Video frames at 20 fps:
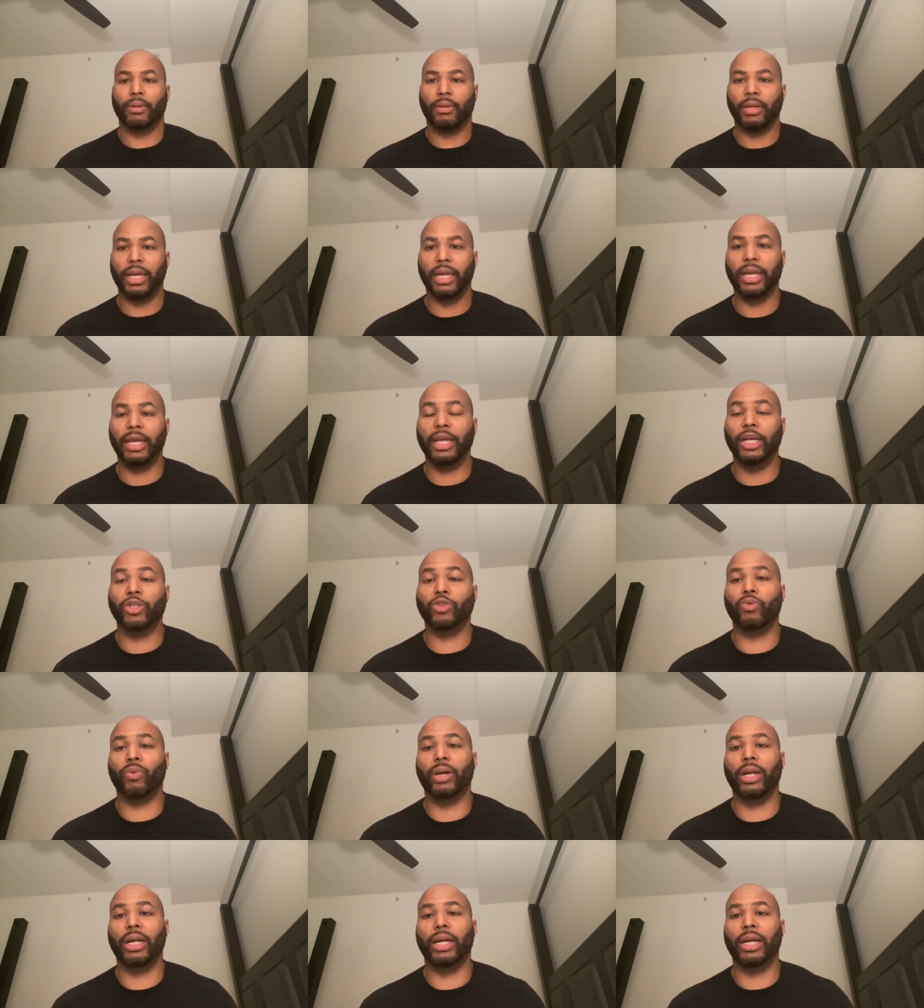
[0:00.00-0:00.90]
it is
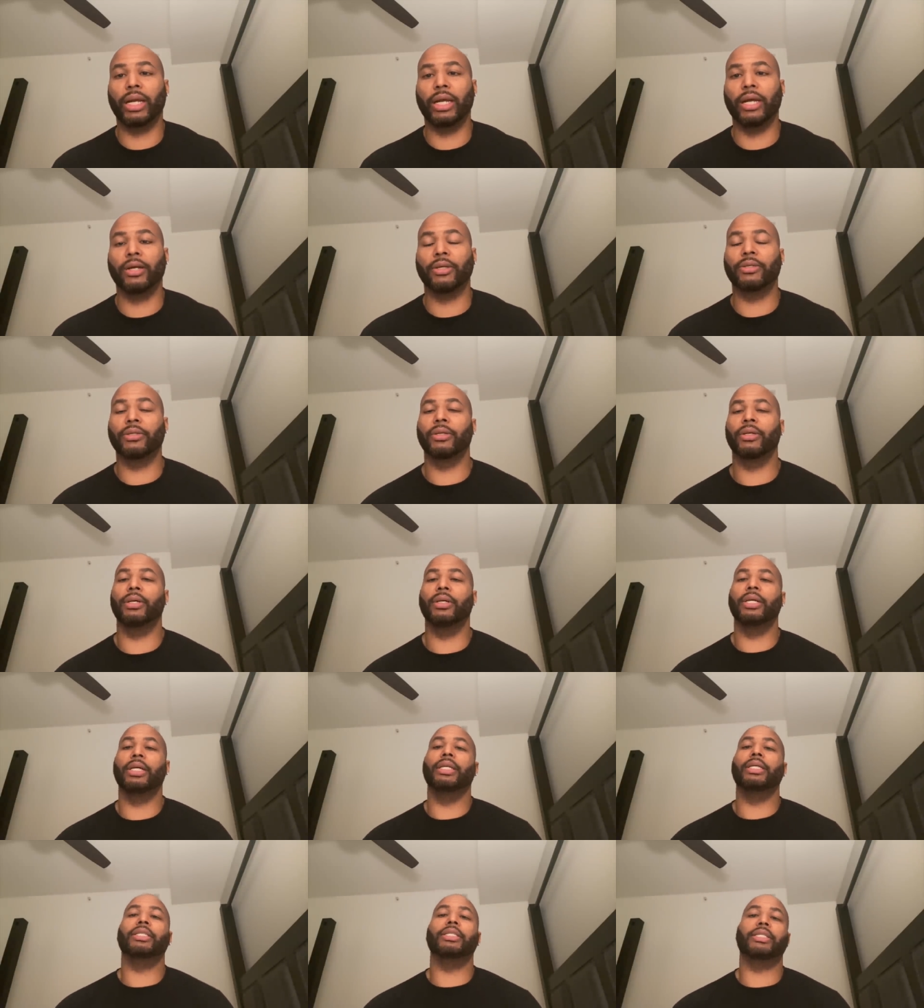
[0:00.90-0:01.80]
what it is.
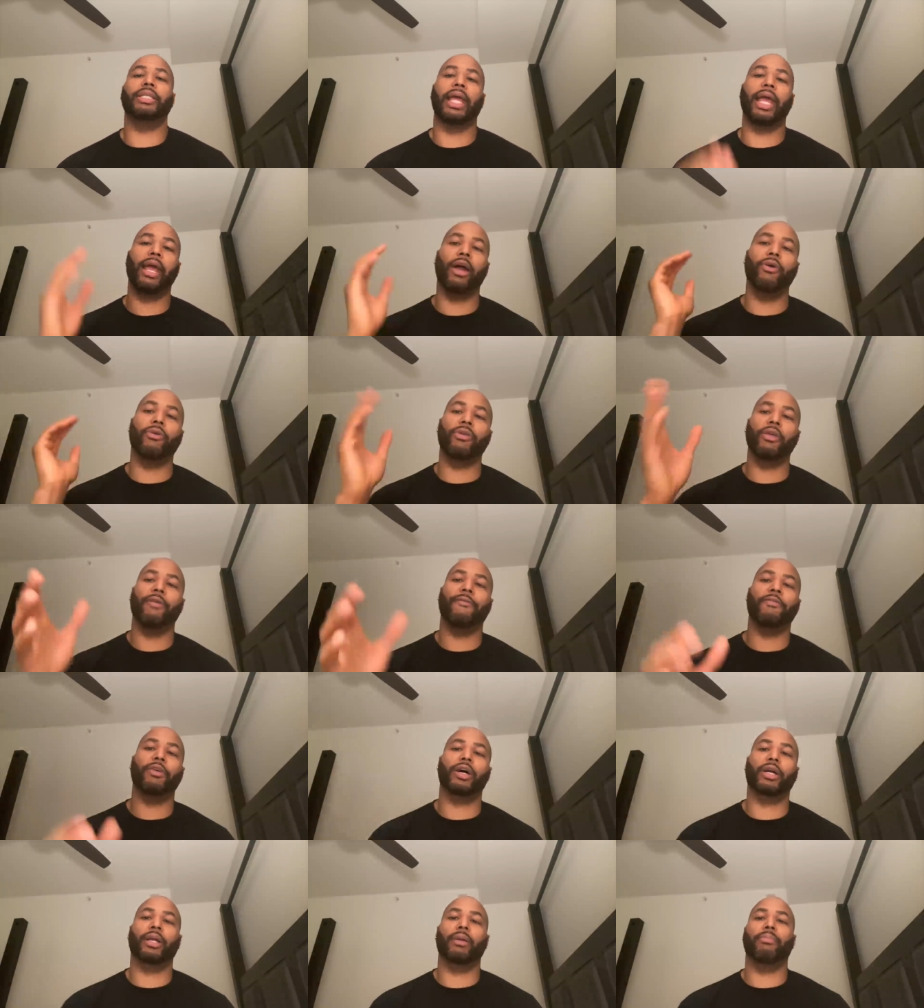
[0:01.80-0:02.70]
Stay on your
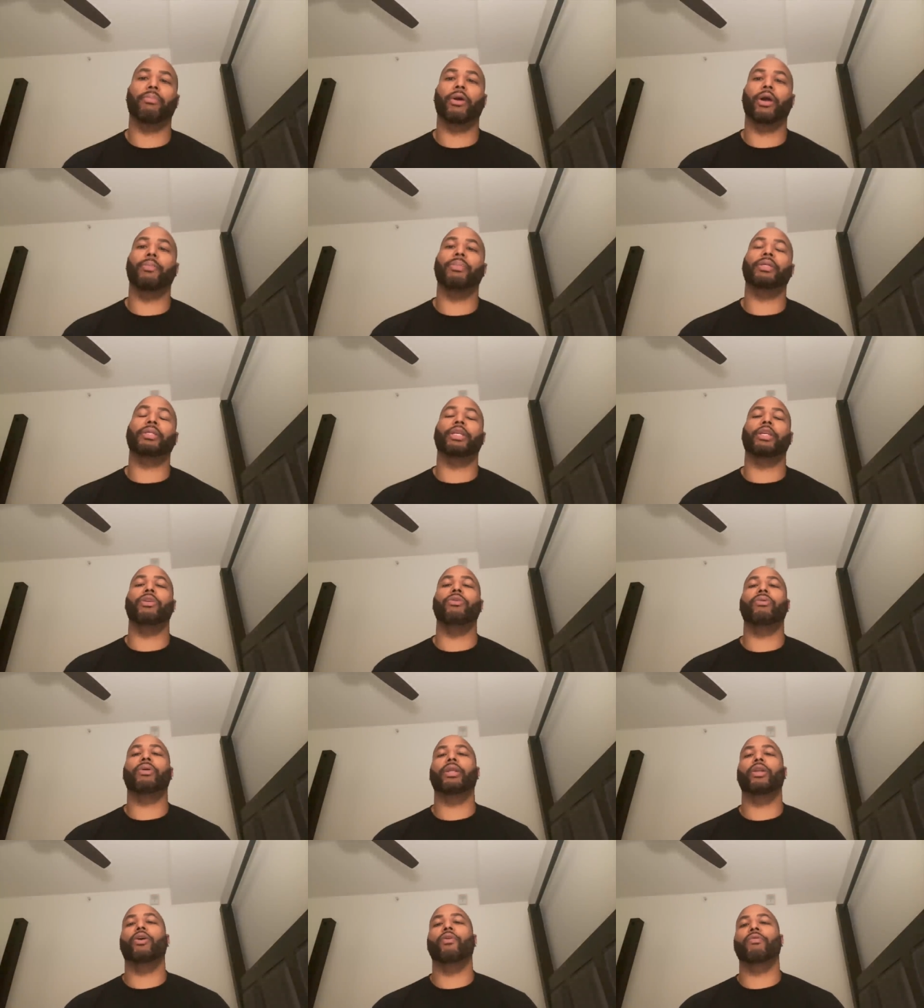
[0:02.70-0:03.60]
fucking purpose and you
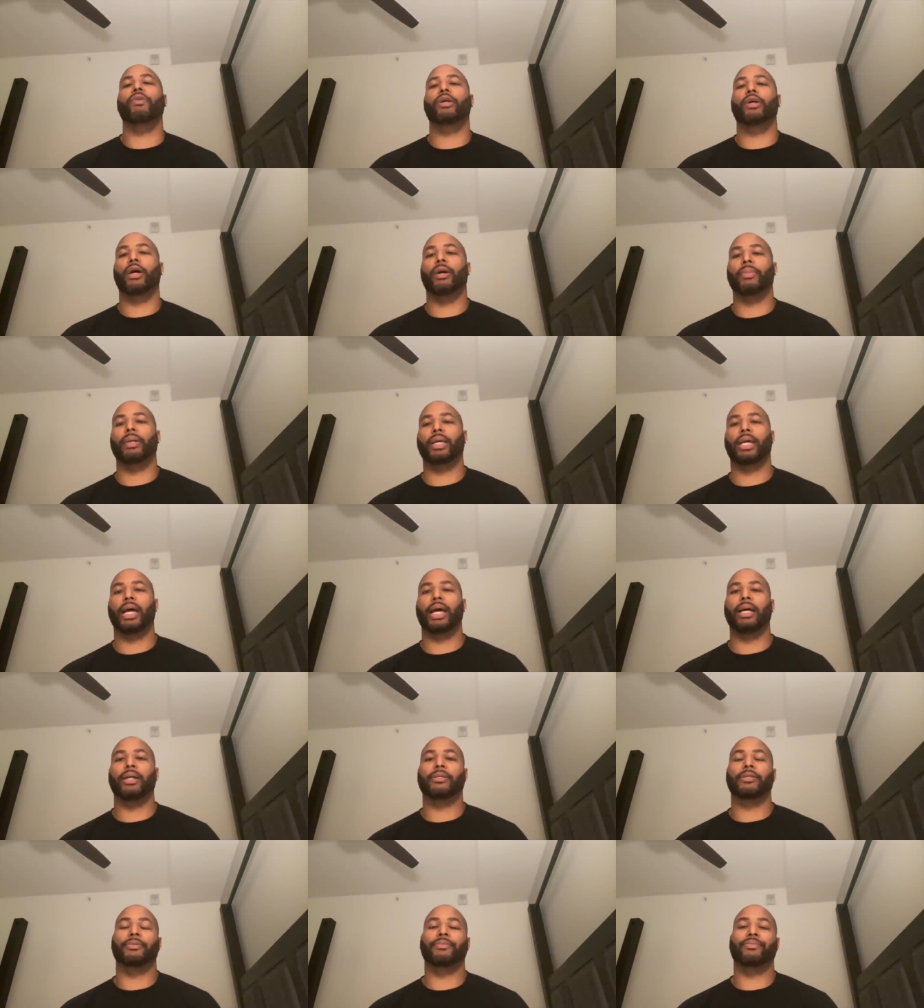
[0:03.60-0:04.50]
can overcome it,
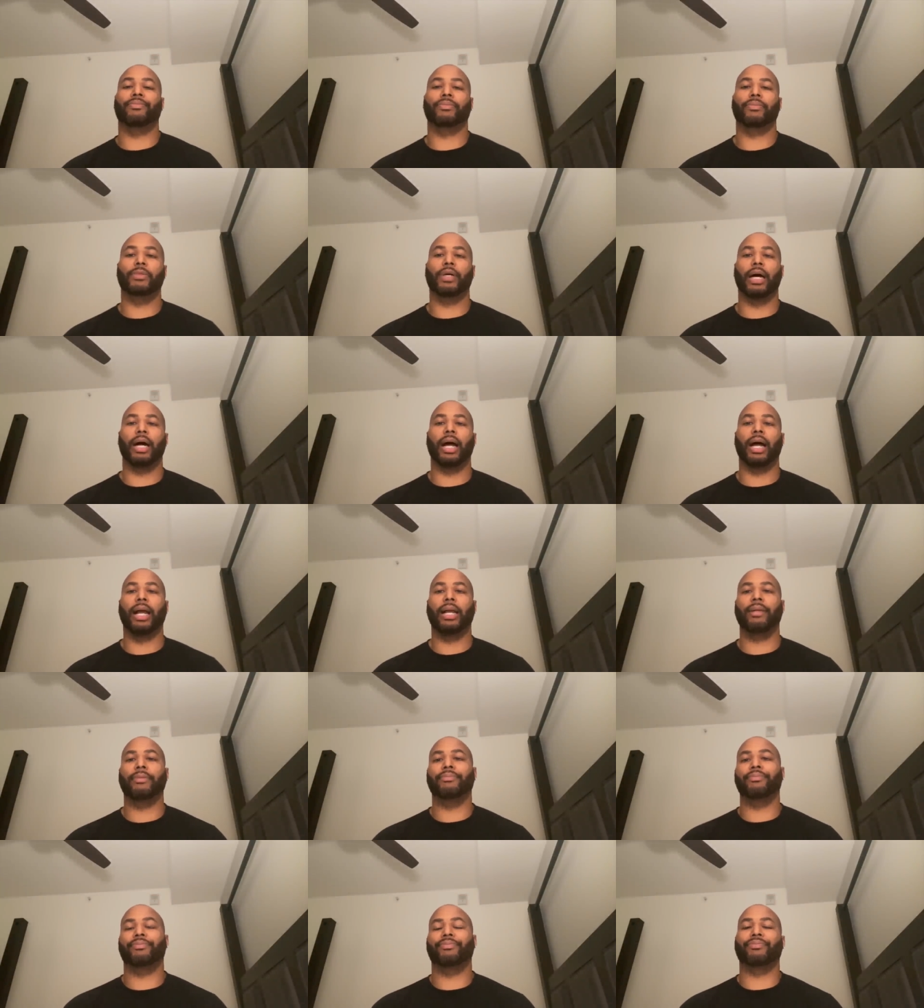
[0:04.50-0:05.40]
guys. All
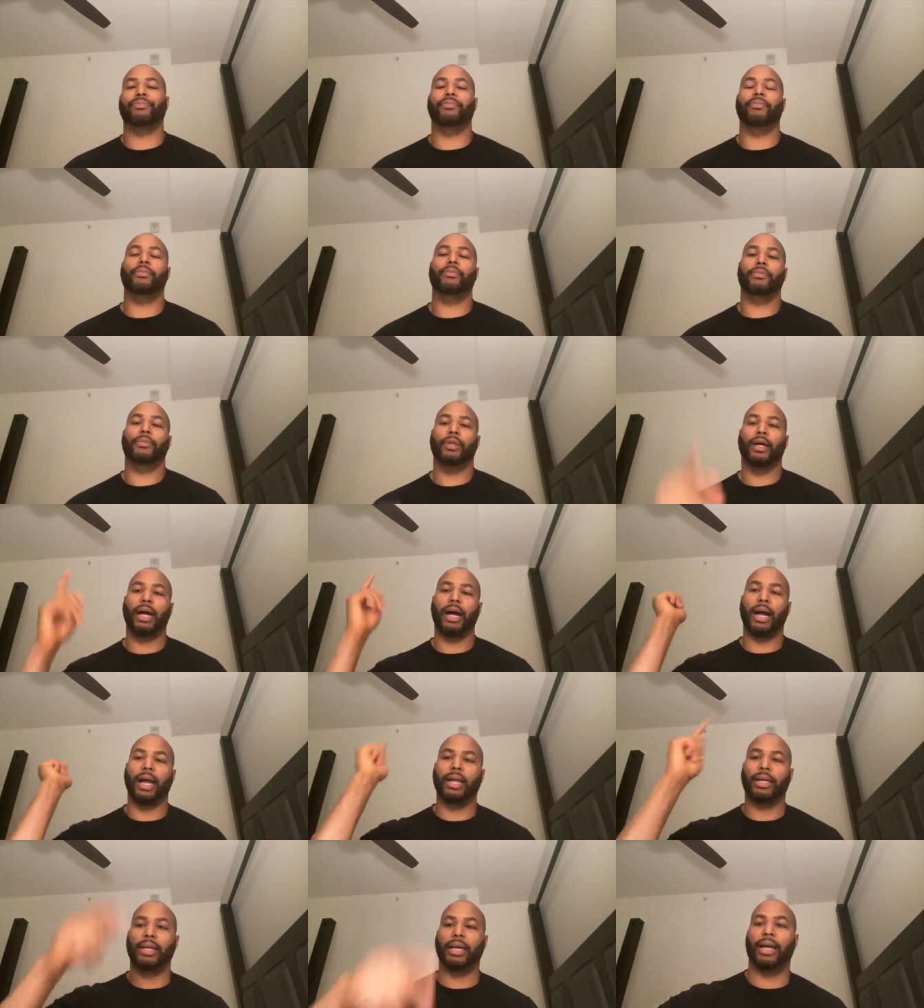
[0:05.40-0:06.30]
right? All
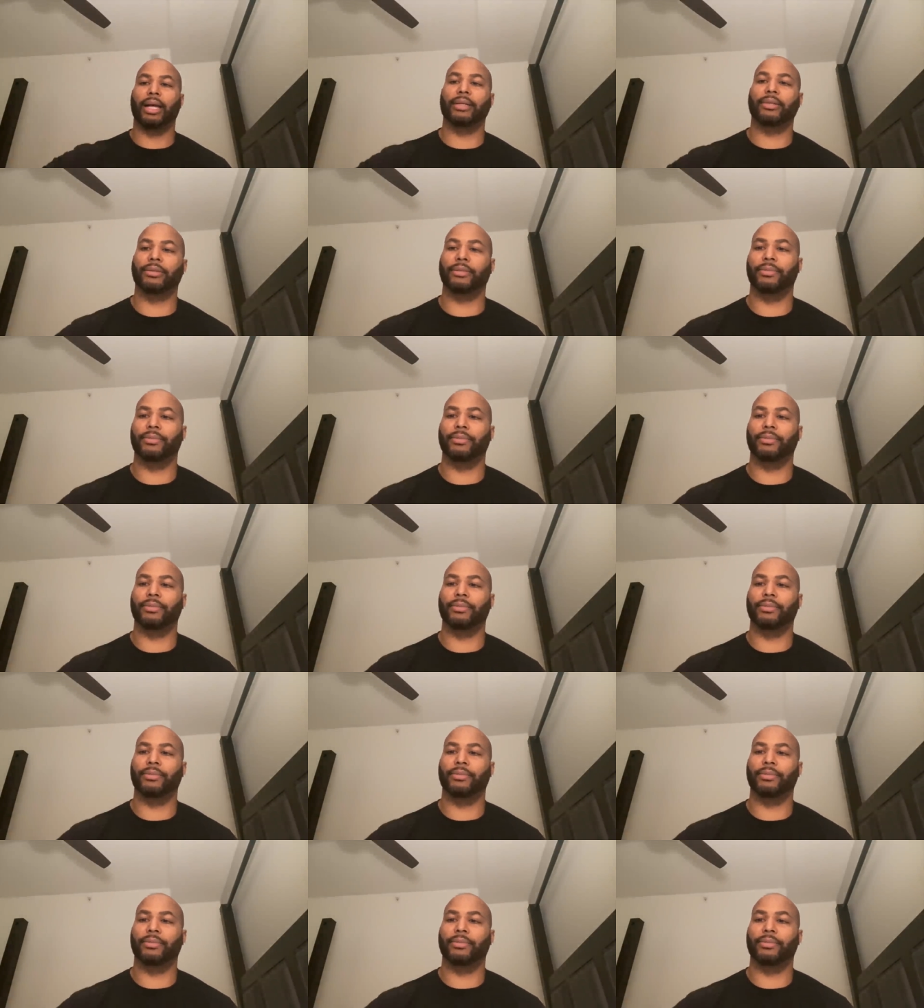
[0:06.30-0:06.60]
right, guys.